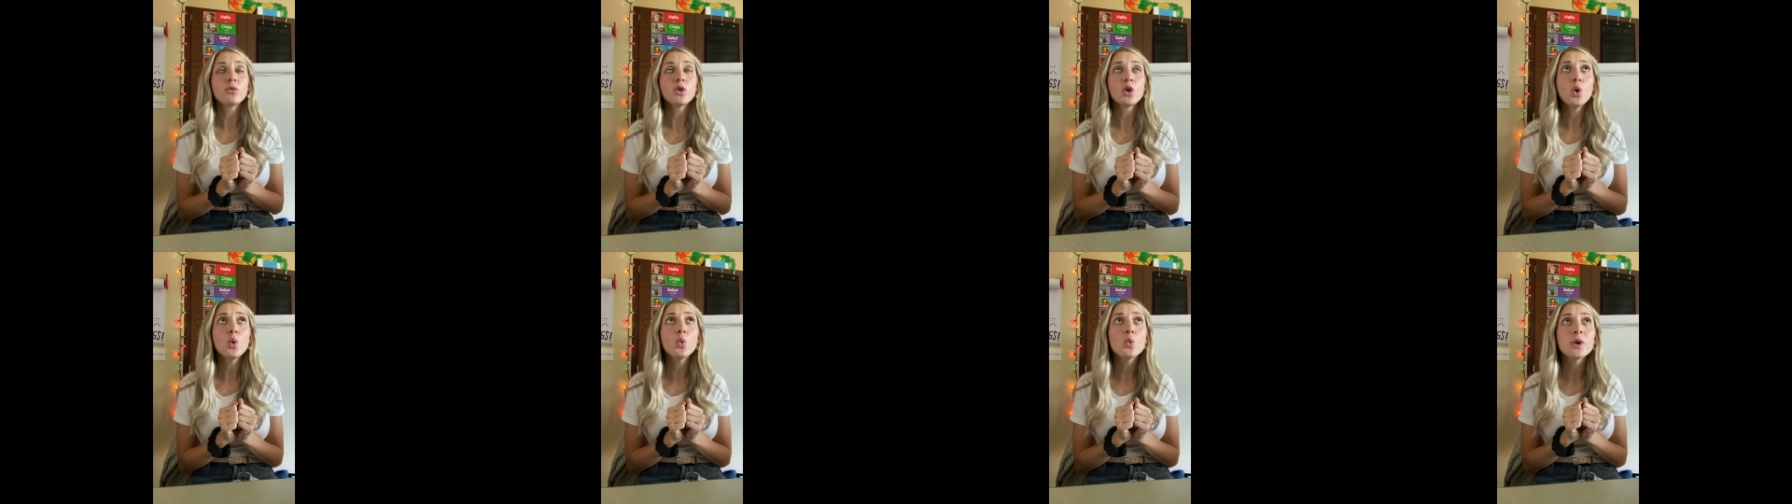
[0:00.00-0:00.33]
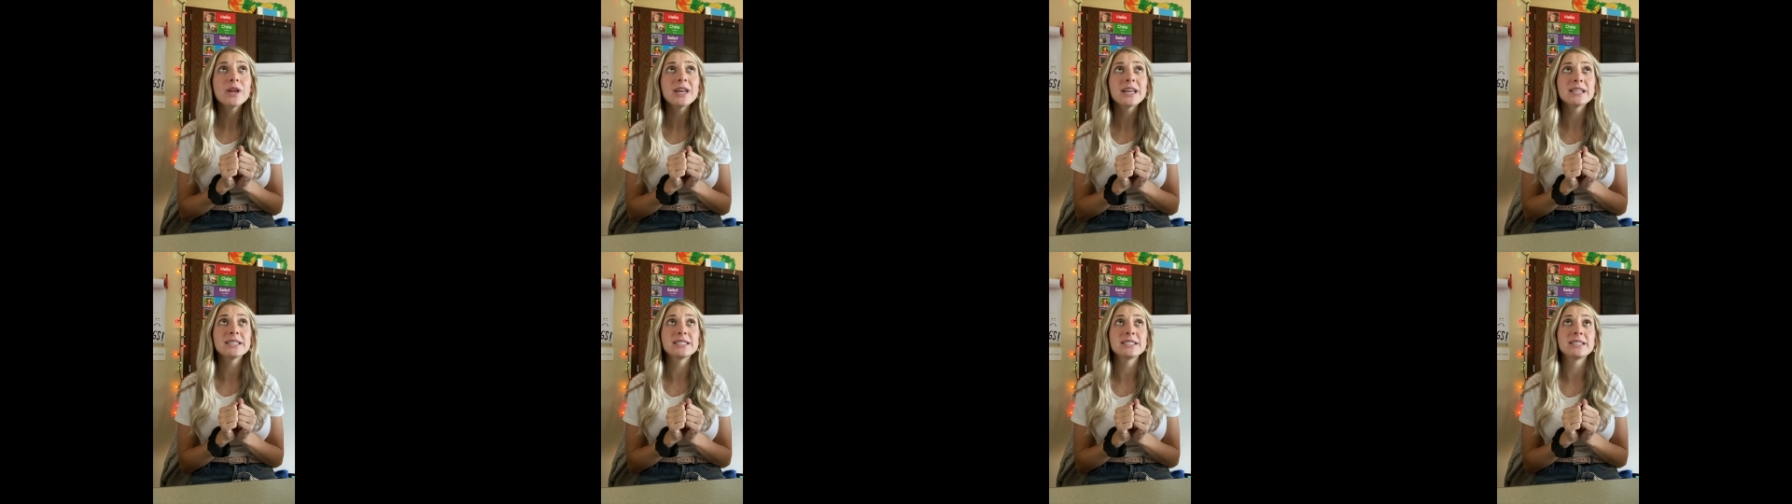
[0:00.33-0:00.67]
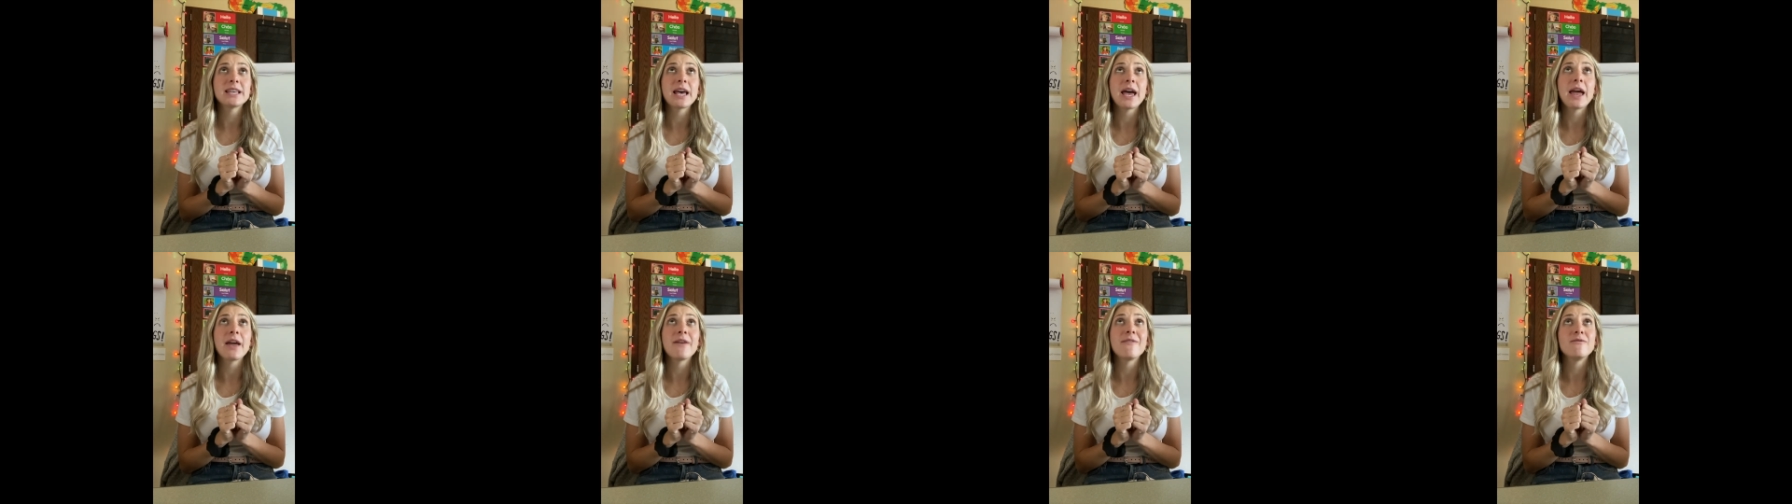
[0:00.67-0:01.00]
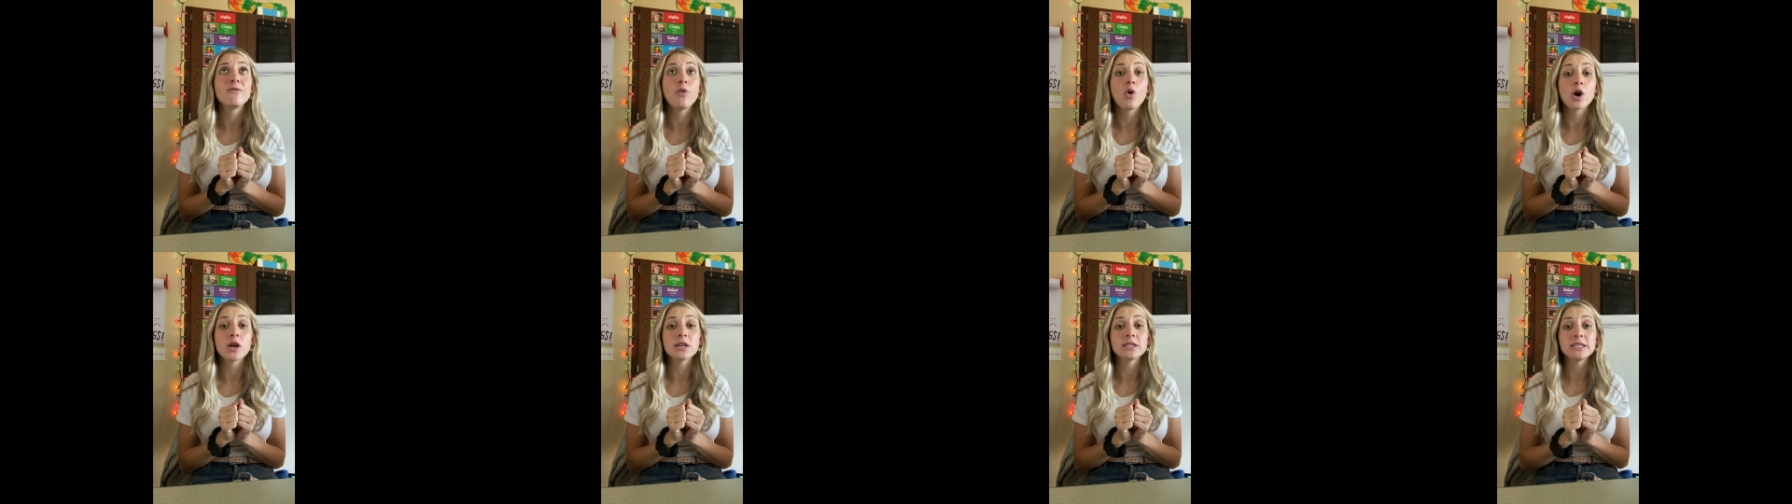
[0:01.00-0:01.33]
We can say
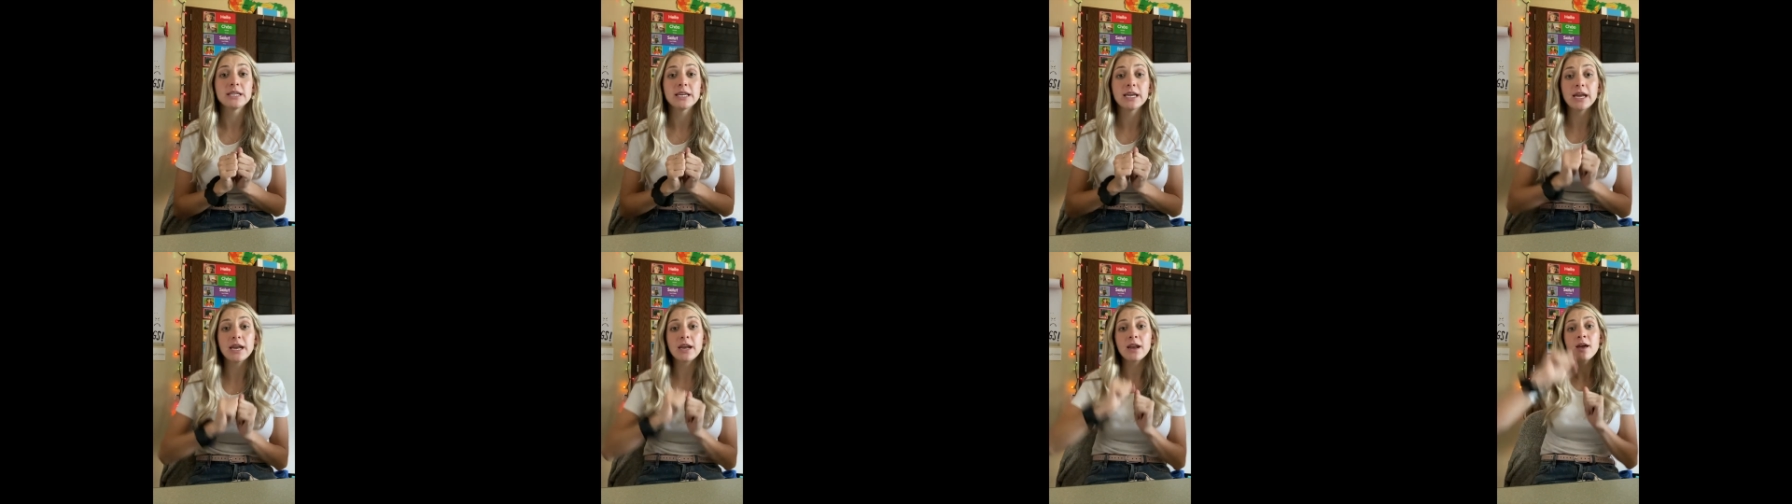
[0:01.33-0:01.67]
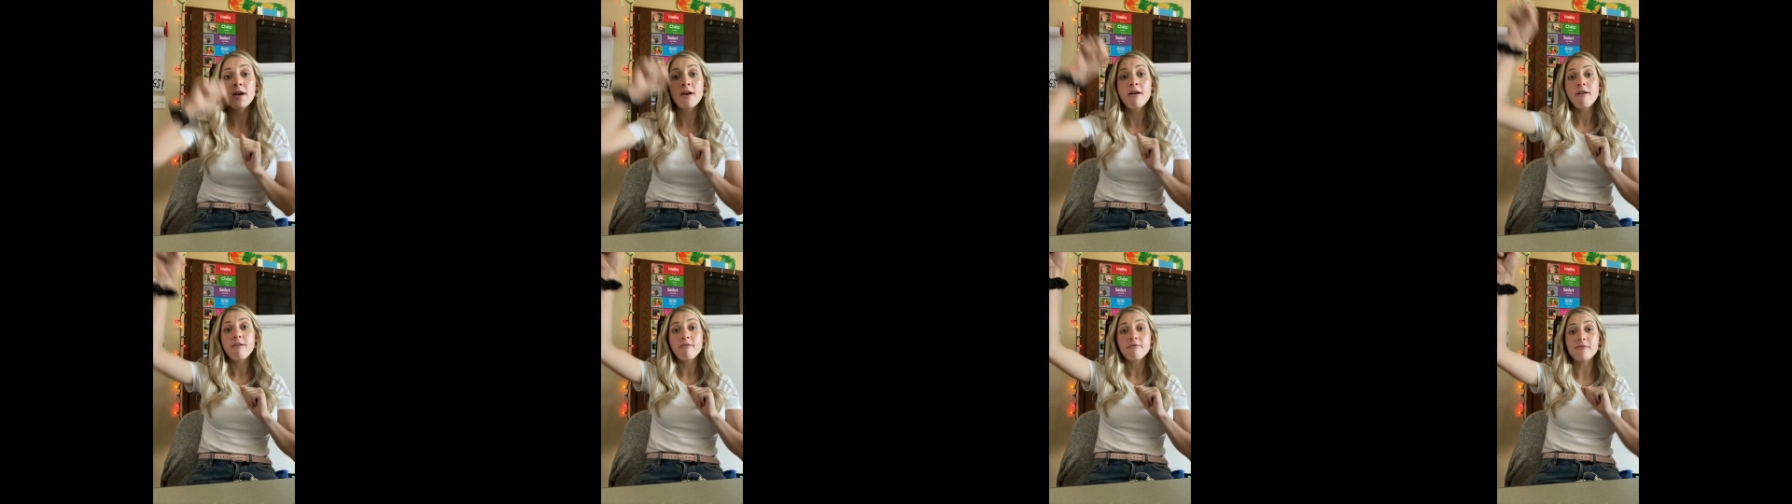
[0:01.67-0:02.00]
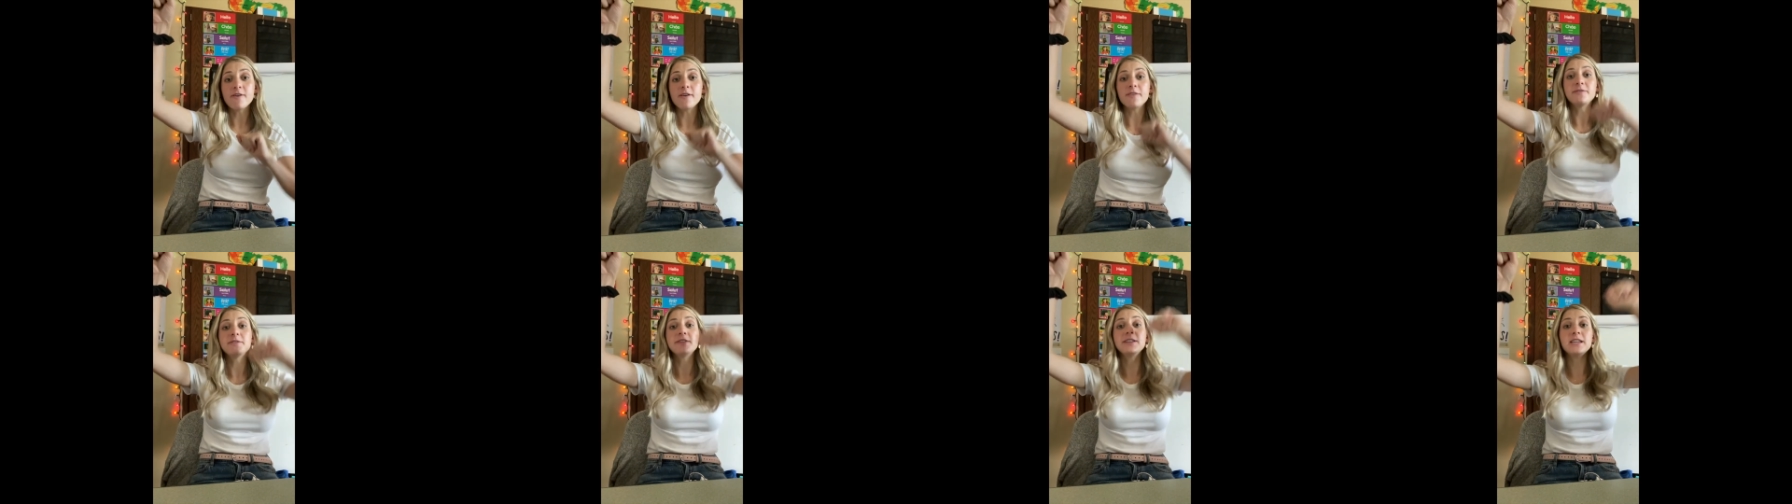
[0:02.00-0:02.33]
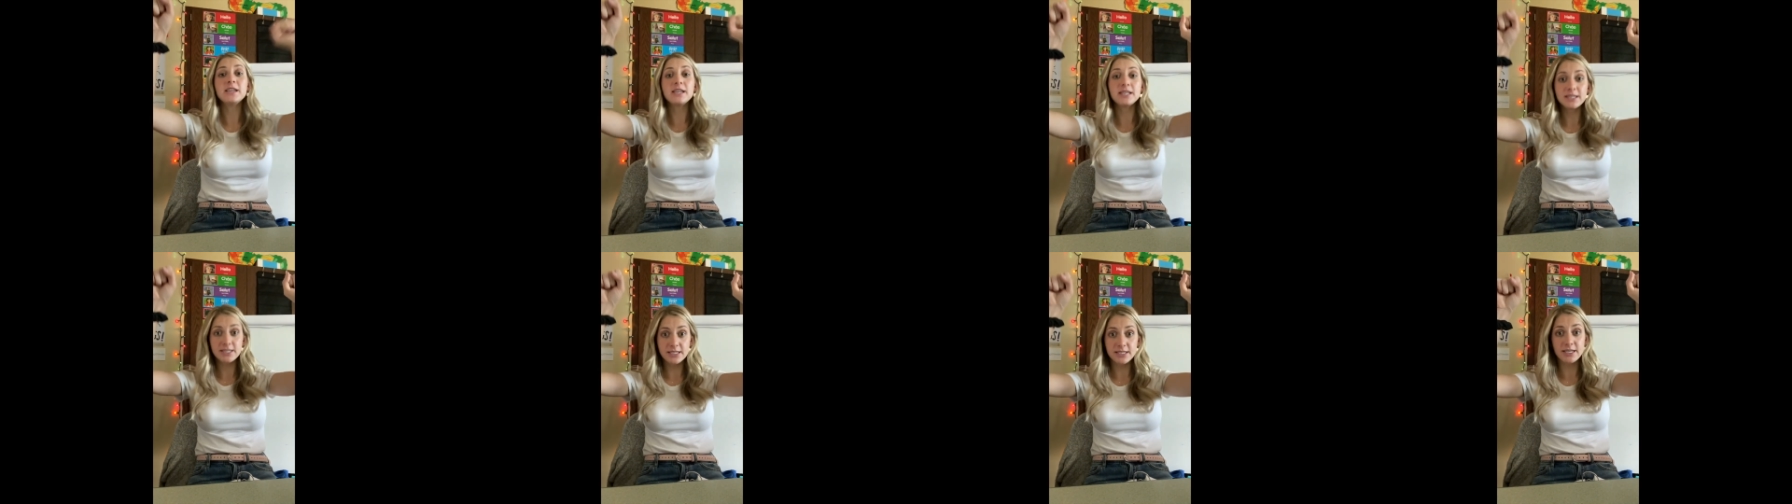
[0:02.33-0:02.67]
14,
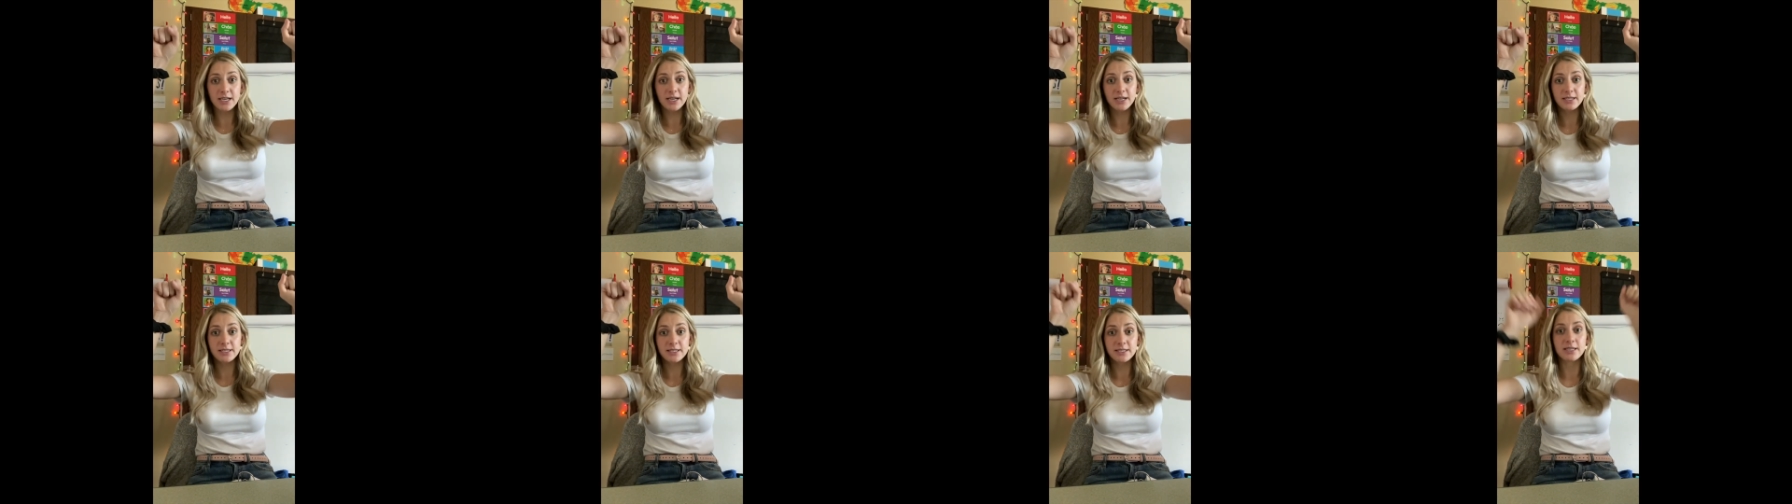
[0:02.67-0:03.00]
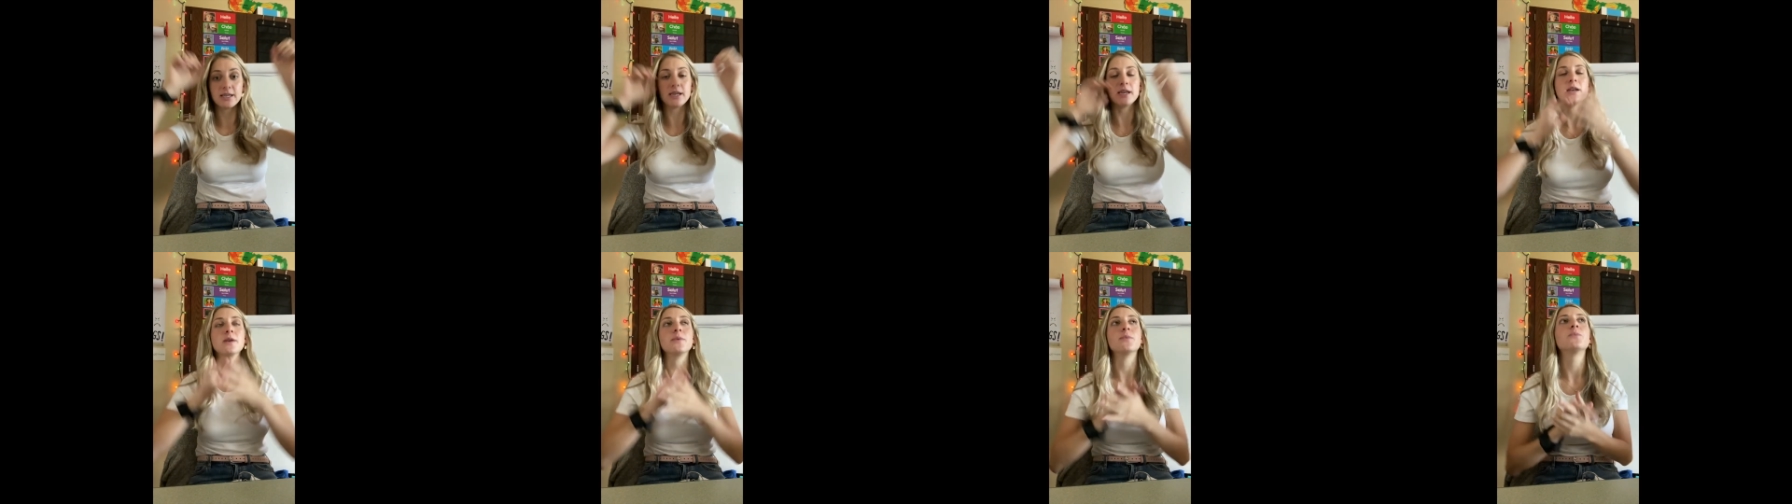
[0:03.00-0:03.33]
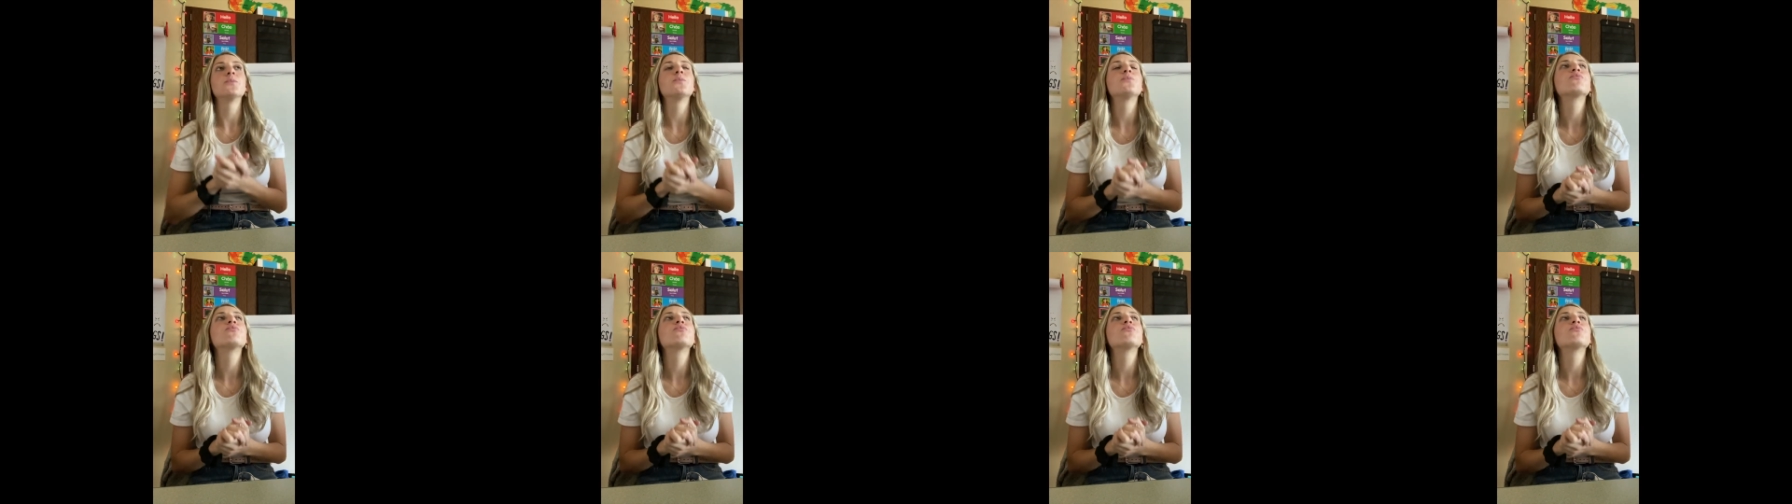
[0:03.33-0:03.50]
15, 16,